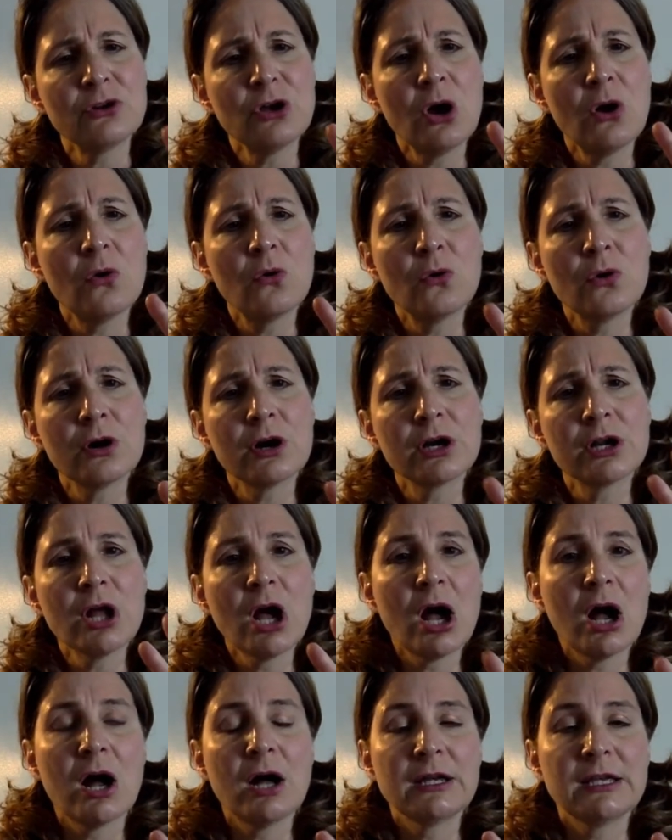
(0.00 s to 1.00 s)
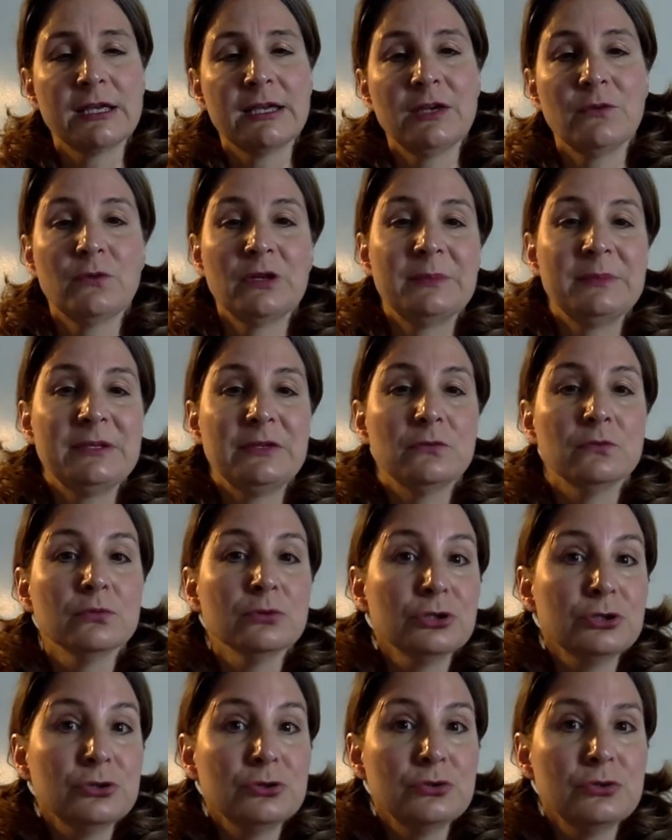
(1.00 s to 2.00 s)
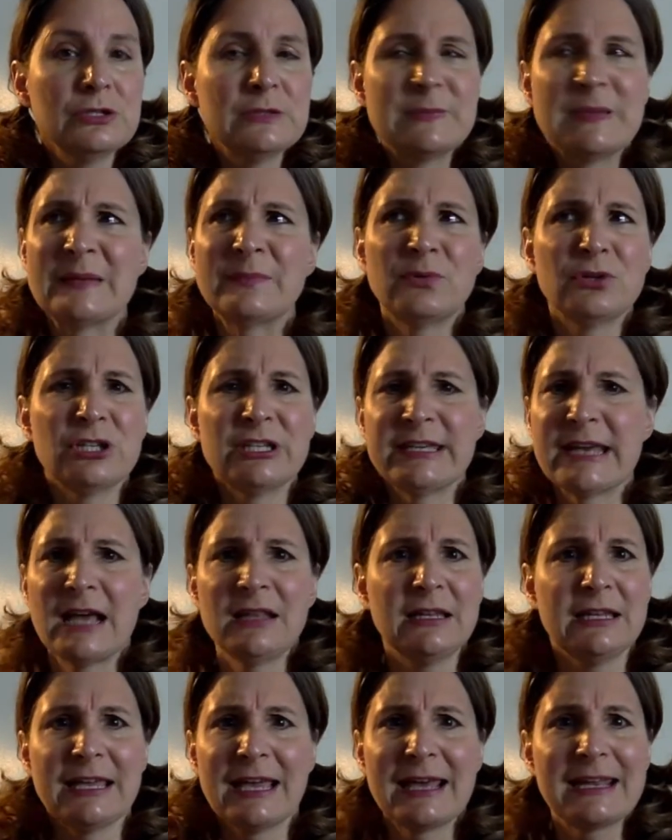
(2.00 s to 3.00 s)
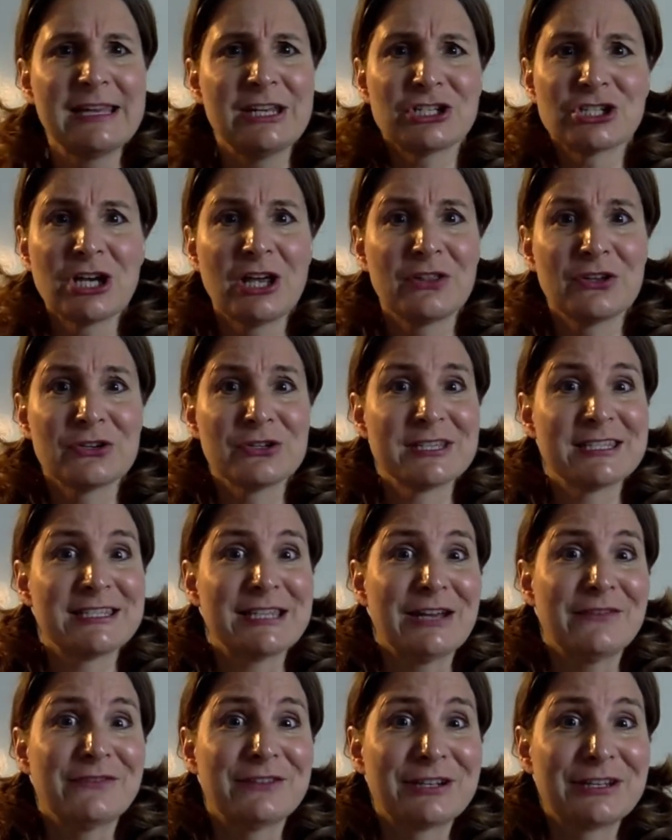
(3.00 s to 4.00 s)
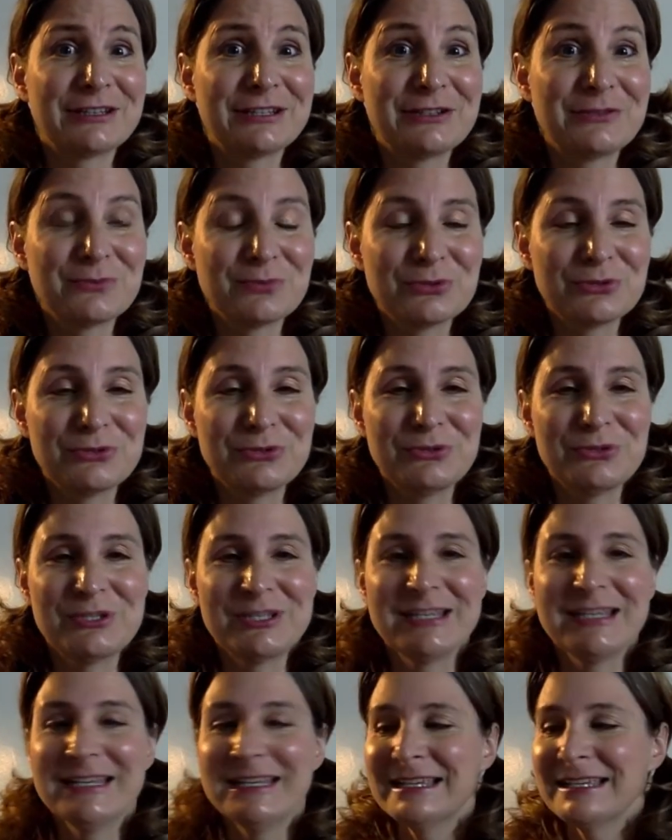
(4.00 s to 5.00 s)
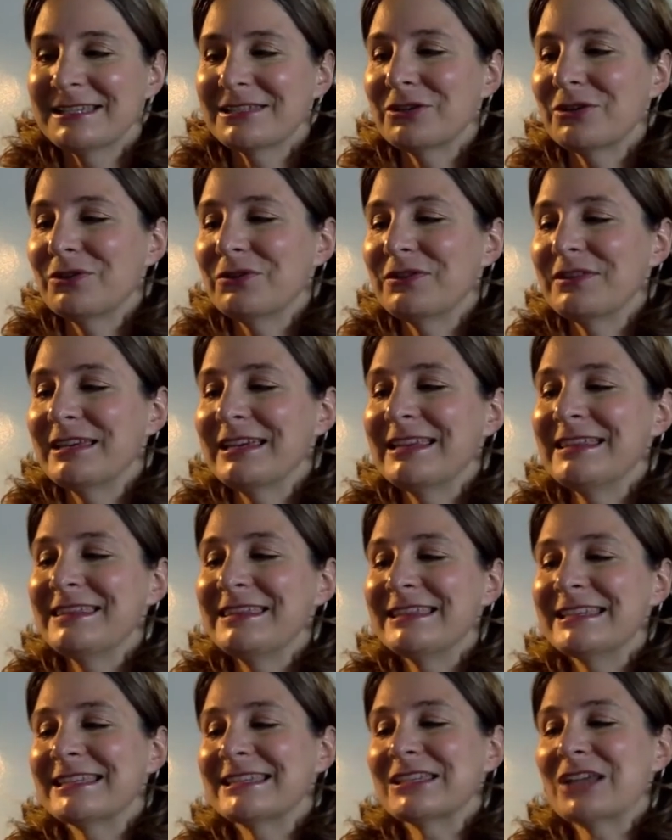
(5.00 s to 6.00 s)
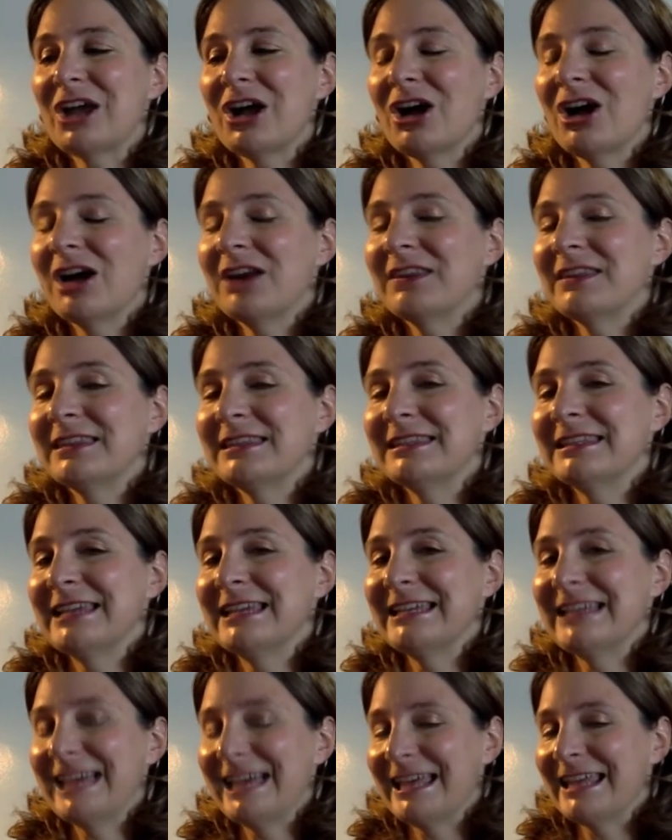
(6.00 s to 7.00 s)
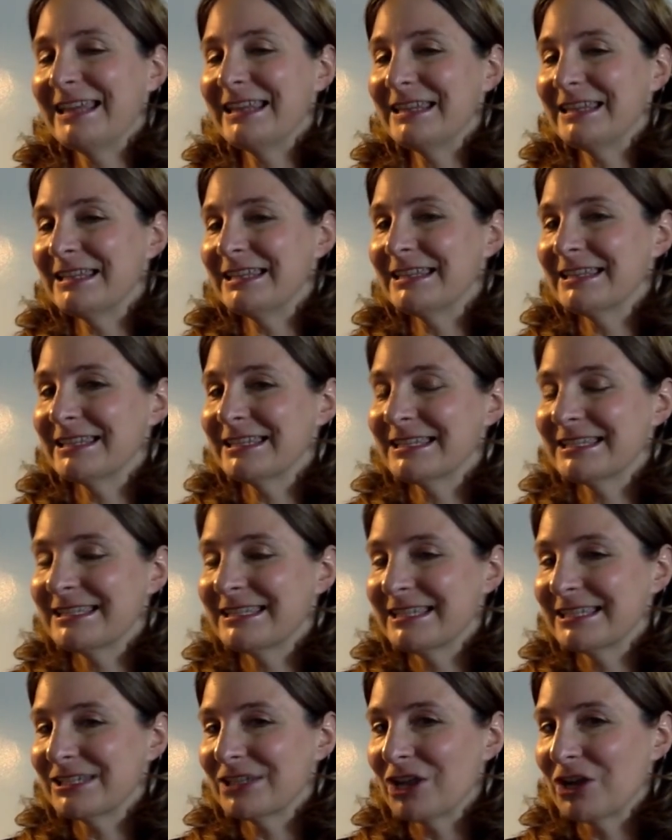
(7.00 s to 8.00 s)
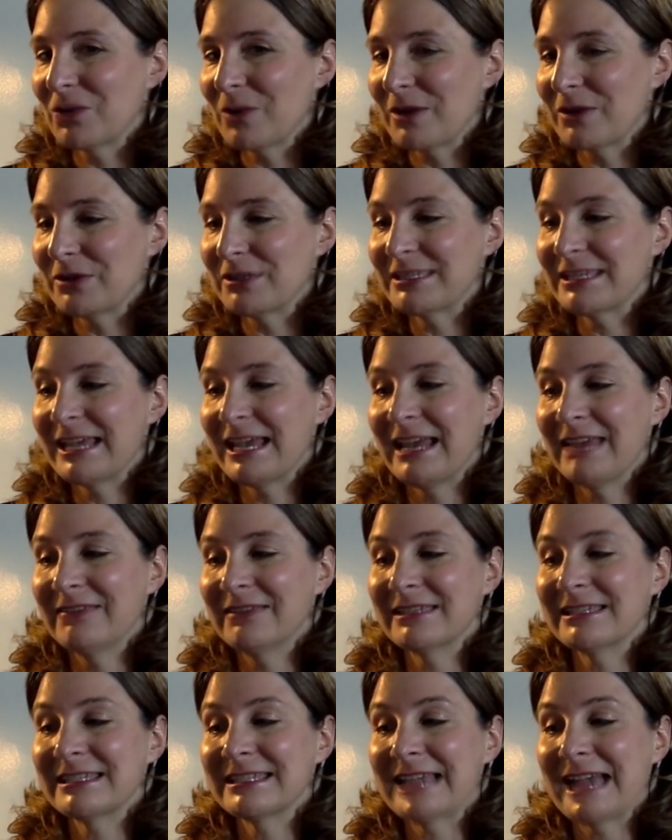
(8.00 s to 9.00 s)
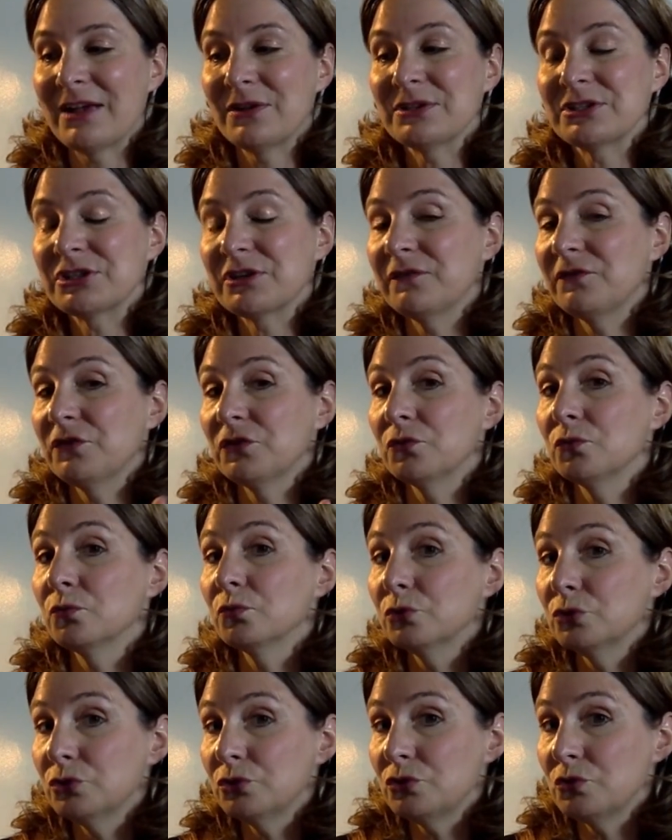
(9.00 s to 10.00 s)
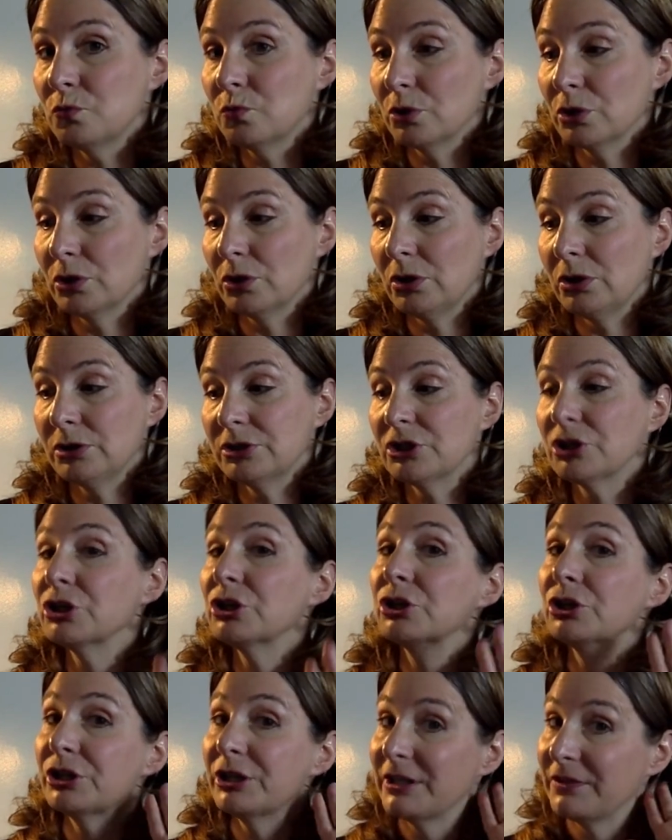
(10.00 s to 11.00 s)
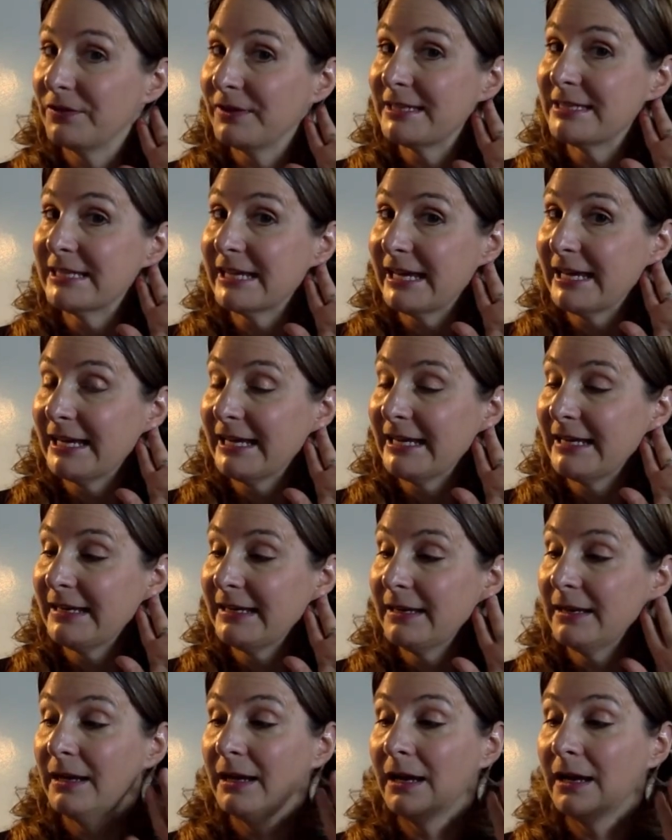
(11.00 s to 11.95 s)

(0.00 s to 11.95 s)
horn honking would be rude. People yelling at each other is definitely rude. So in the song, again, the songwriter saying, the sounds of the rude world heard in the day,